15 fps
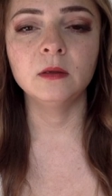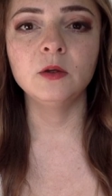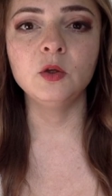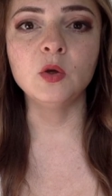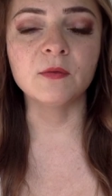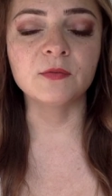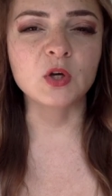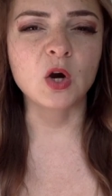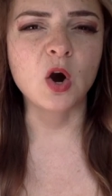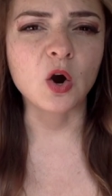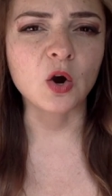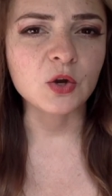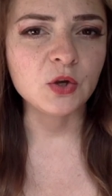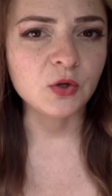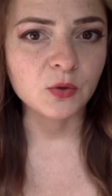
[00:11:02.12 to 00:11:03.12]
You have to
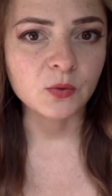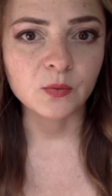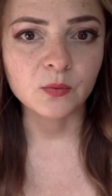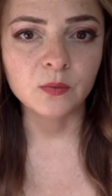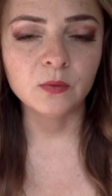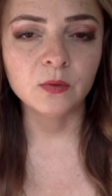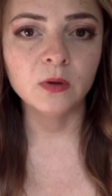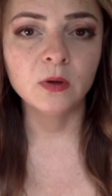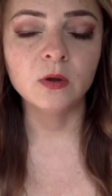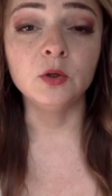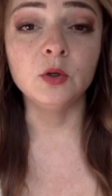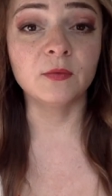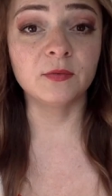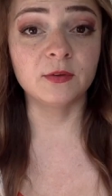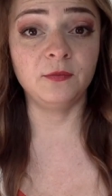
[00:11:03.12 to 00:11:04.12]
argue.
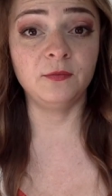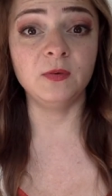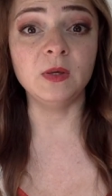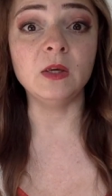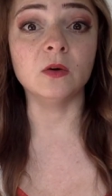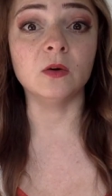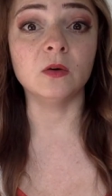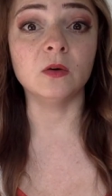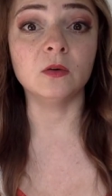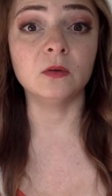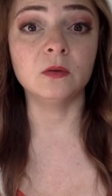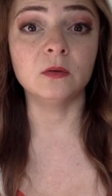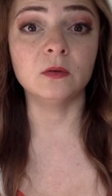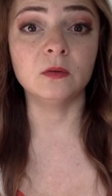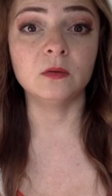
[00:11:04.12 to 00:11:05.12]
You have to feel.
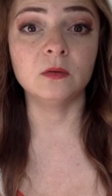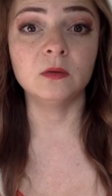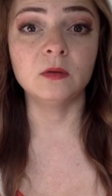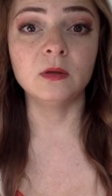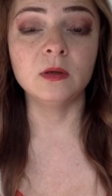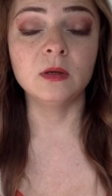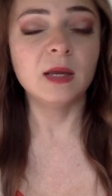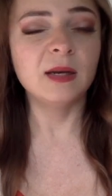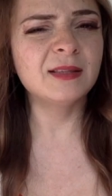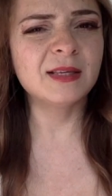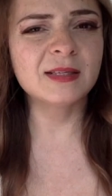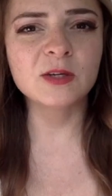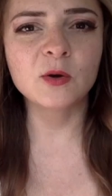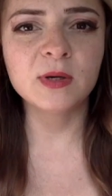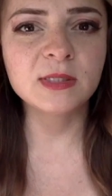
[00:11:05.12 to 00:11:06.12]
And it
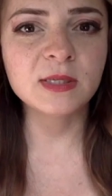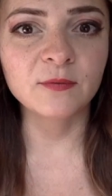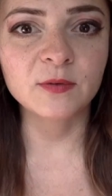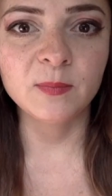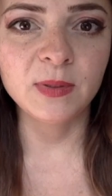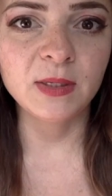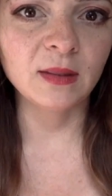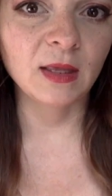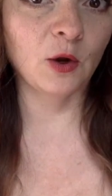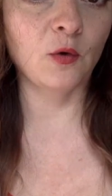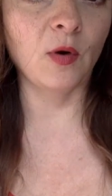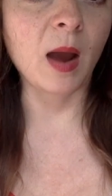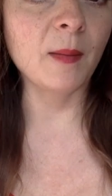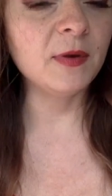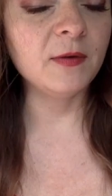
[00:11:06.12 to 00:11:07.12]
doesn't always have to be like
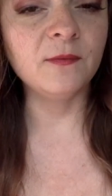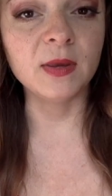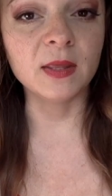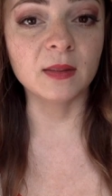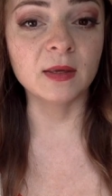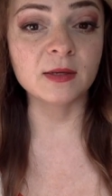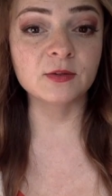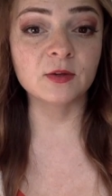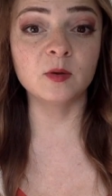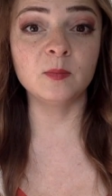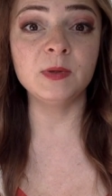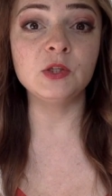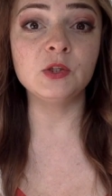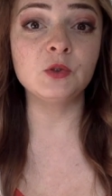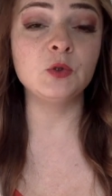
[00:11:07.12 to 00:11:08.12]
crappy feelings. It could
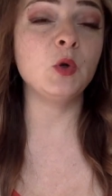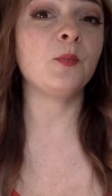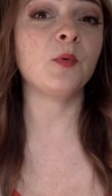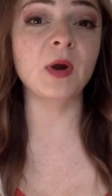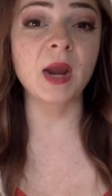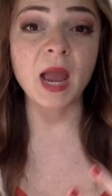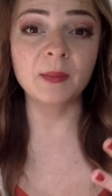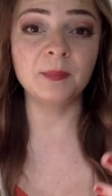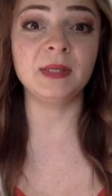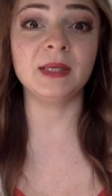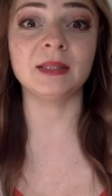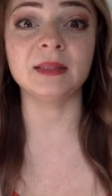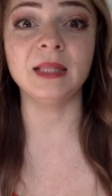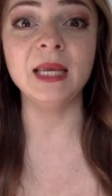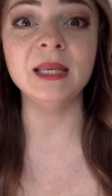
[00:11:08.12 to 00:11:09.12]
be super happy,
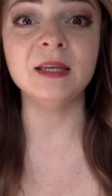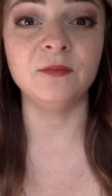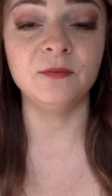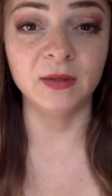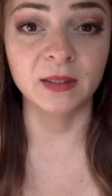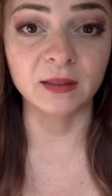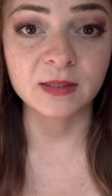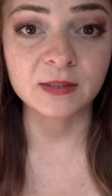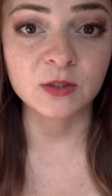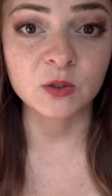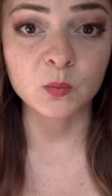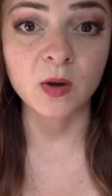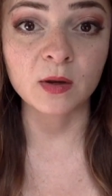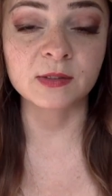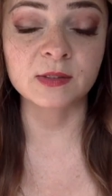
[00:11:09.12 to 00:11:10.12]
elated feelings
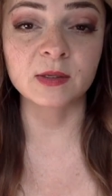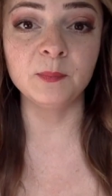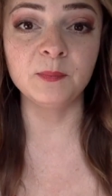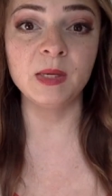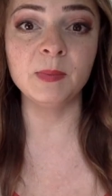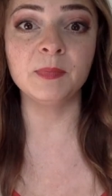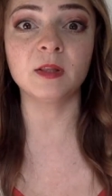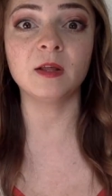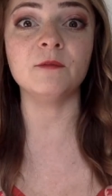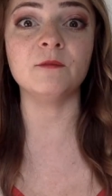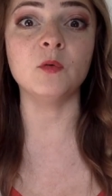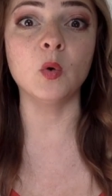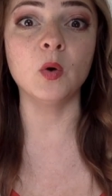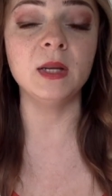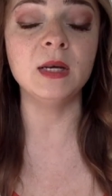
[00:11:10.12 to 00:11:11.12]
as well. Some people
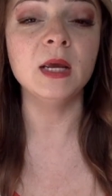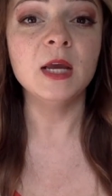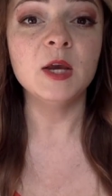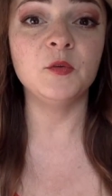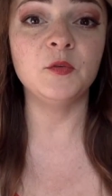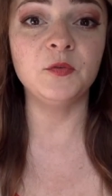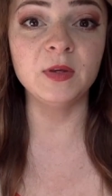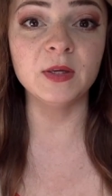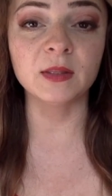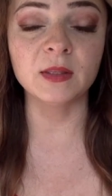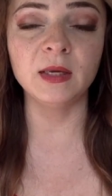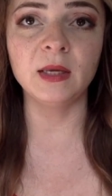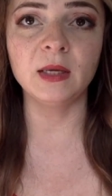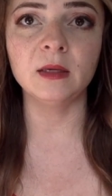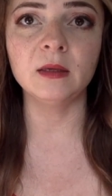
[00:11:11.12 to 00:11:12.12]
avoid
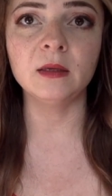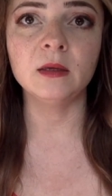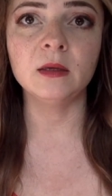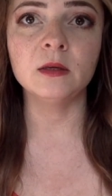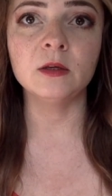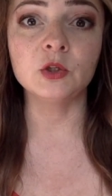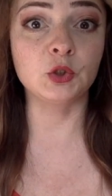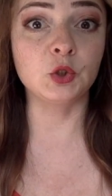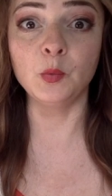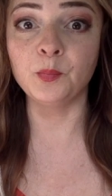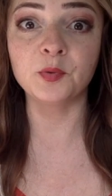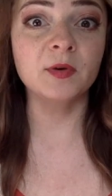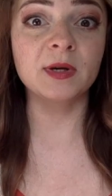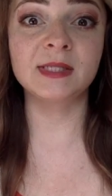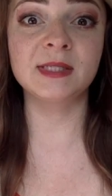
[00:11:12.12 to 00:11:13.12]
feeling
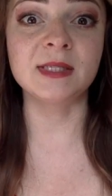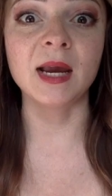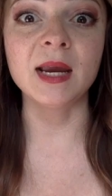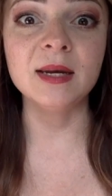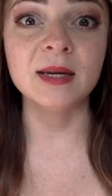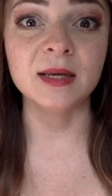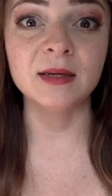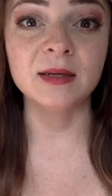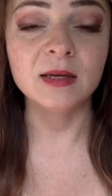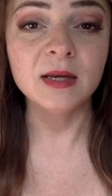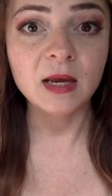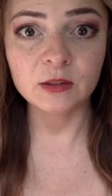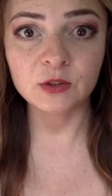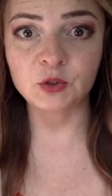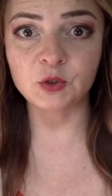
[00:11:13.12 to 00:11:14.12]
super excited
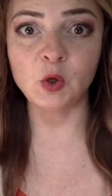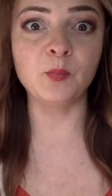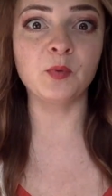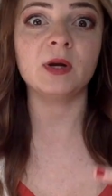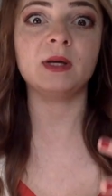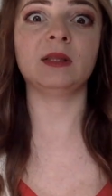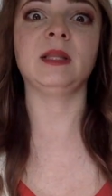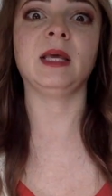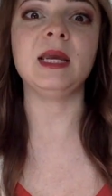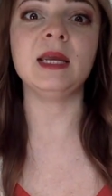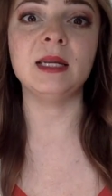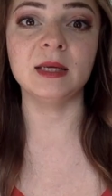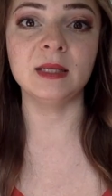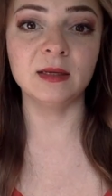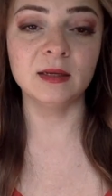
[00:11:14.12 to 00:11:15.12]
and super
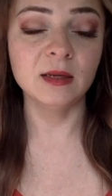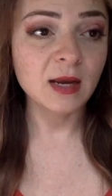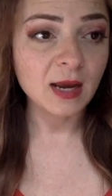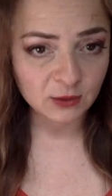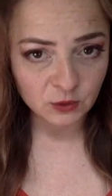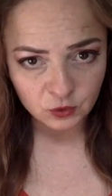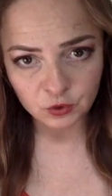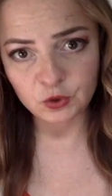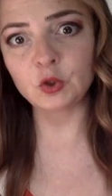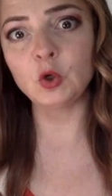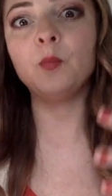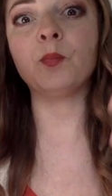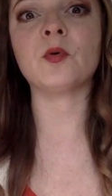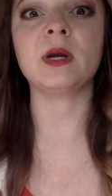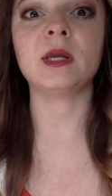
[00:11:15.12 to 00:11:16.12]
elated and
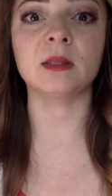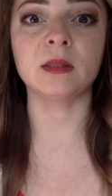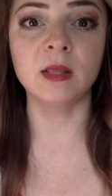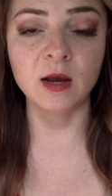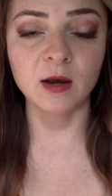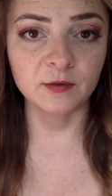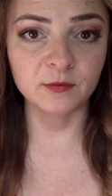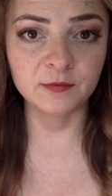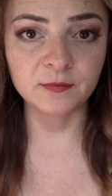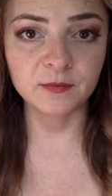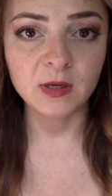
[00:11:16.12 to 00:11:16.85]
super in love